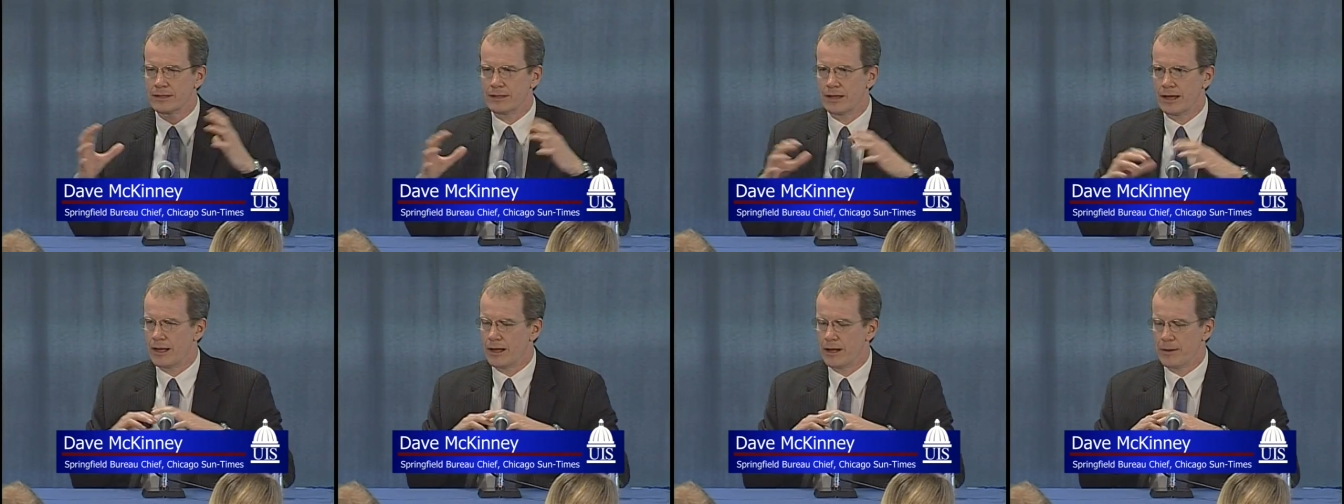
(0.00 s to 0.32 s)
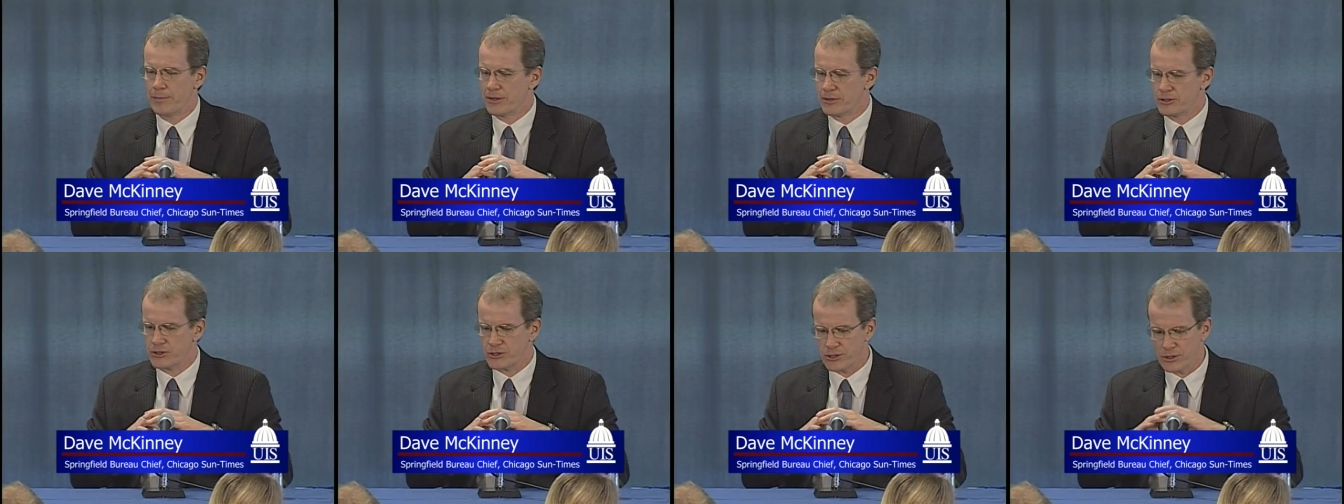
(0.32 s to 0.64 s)
I
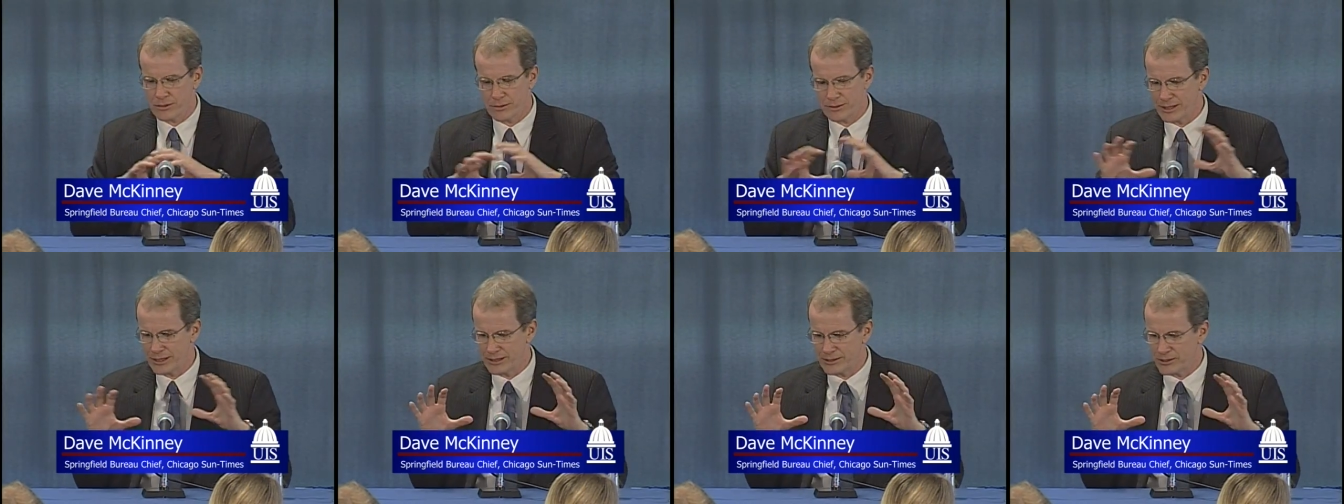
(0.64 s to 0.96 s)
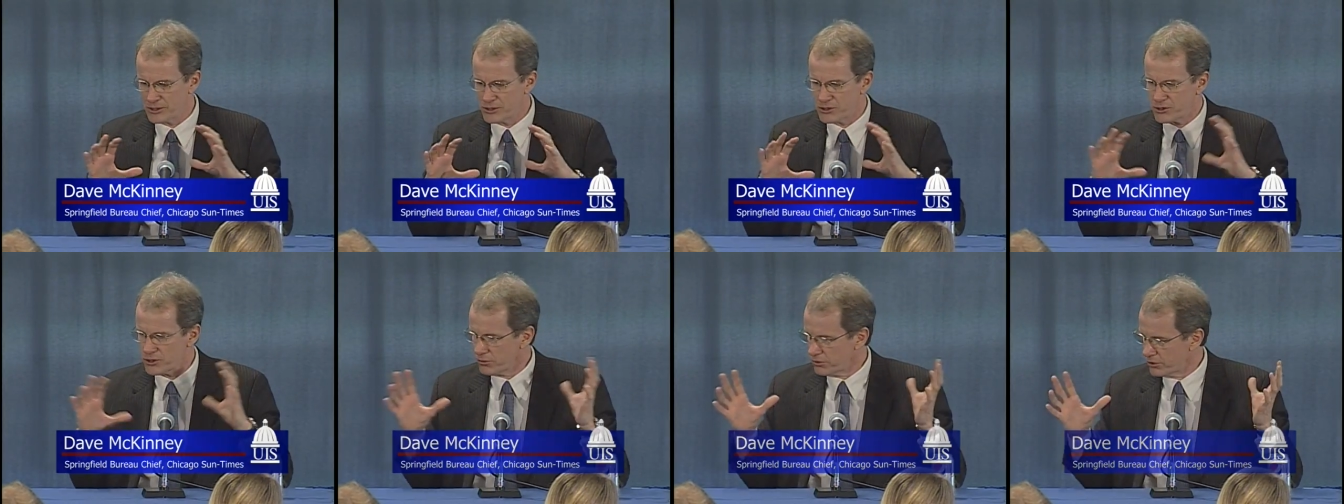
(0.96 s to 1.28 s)
mean, there's so, it's
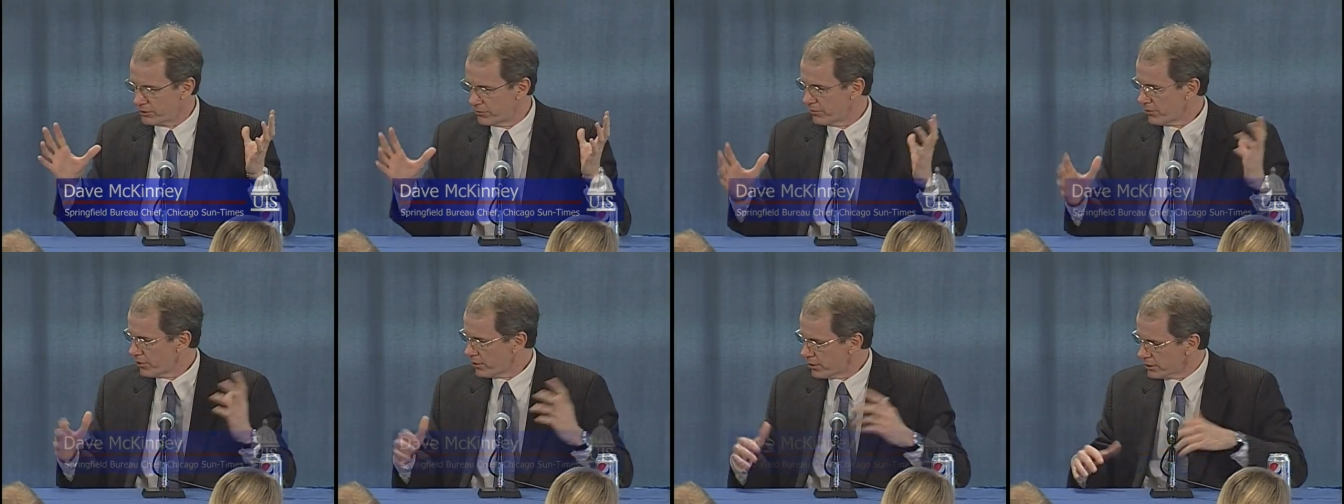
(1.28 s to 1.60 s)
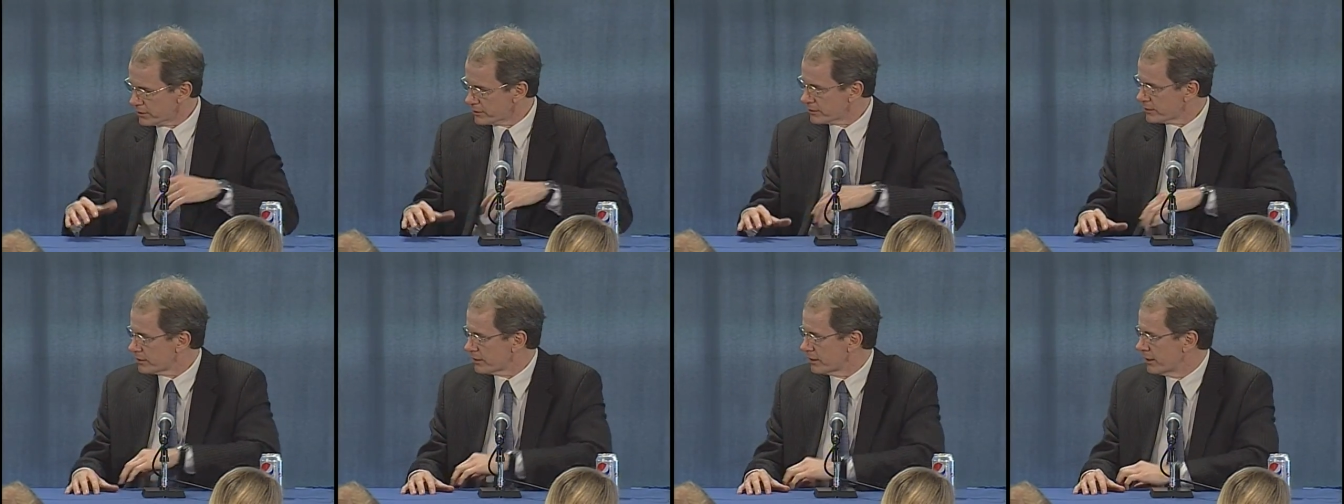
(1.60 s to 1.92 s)
just so
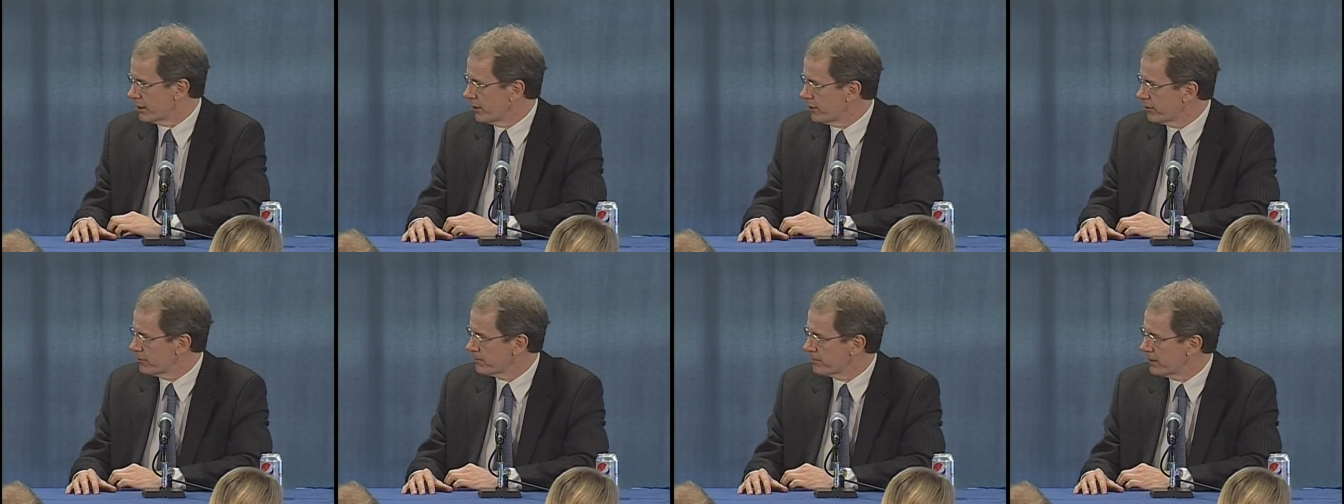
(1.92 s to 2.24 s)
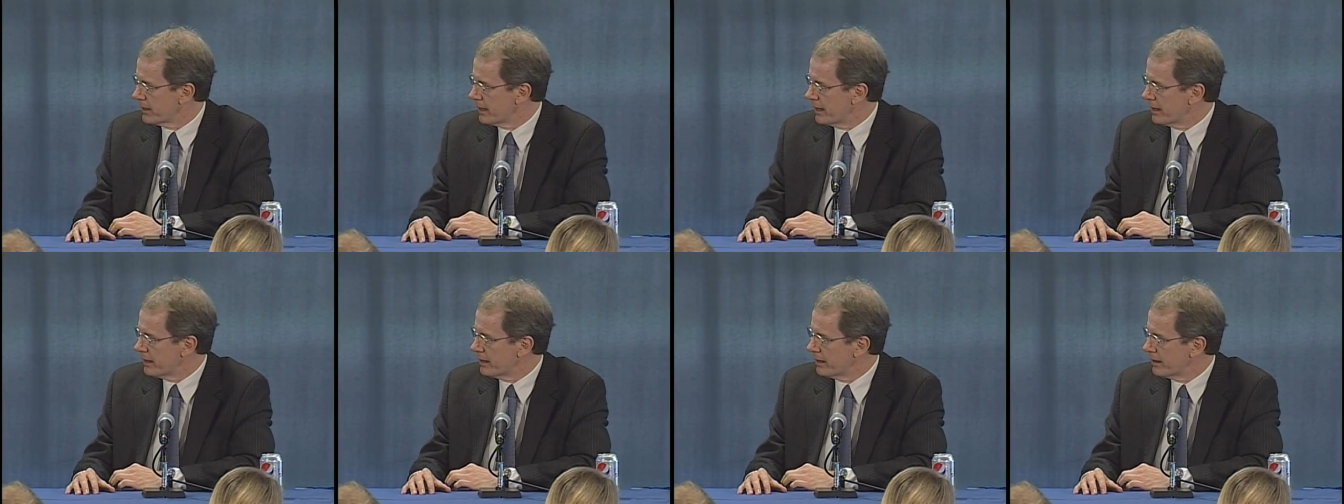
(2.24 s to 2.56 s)
diverse, you know.
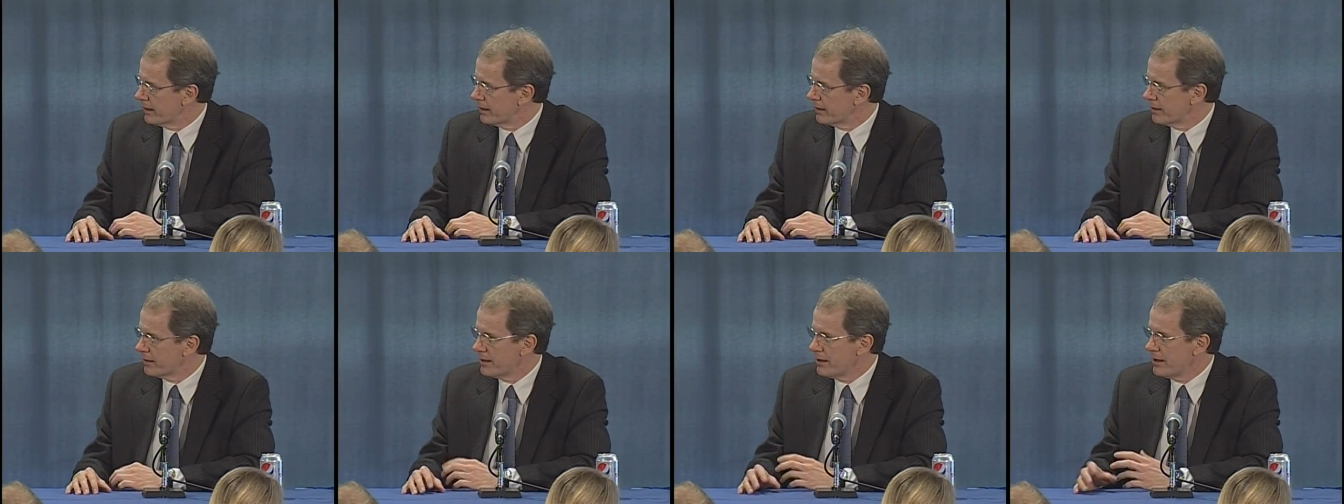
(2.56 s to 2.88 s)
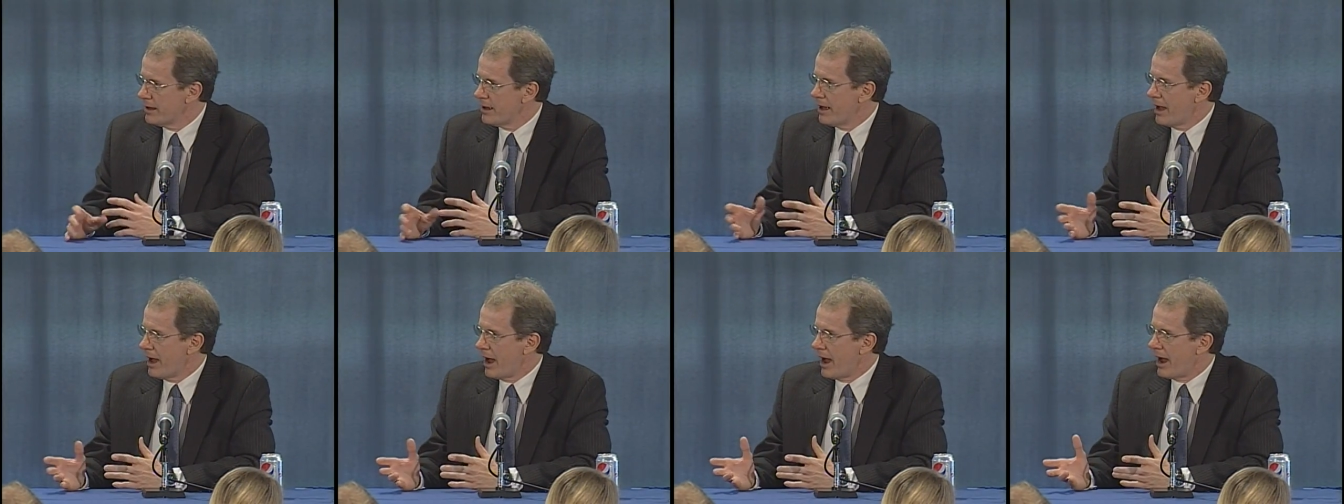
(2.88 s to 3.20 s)
And uh,
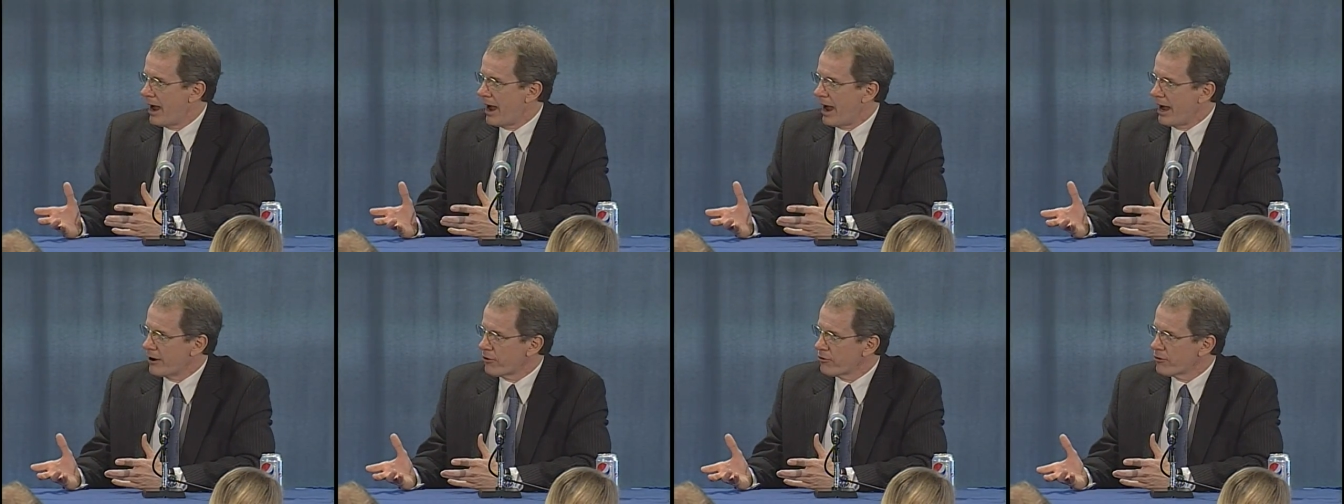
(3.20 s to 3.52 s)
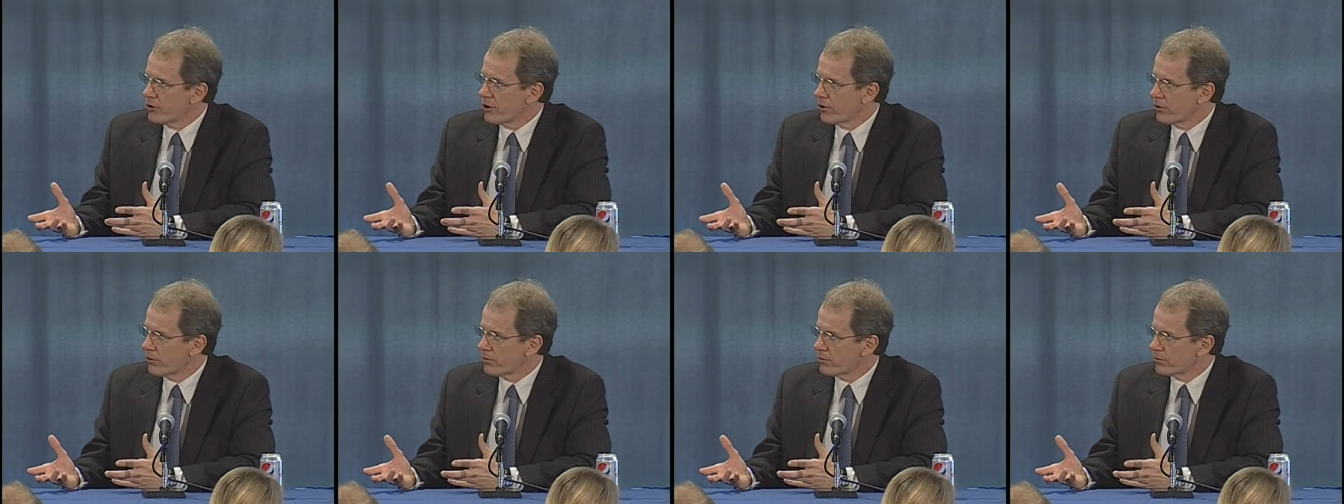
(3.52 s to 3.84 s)
I don't
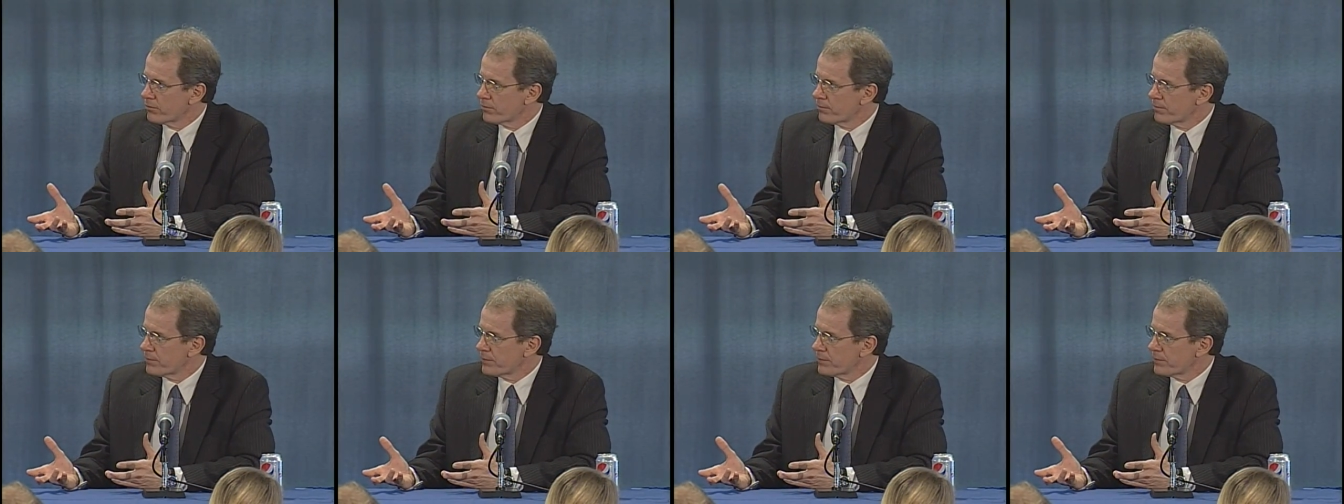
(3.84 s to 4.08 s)
know.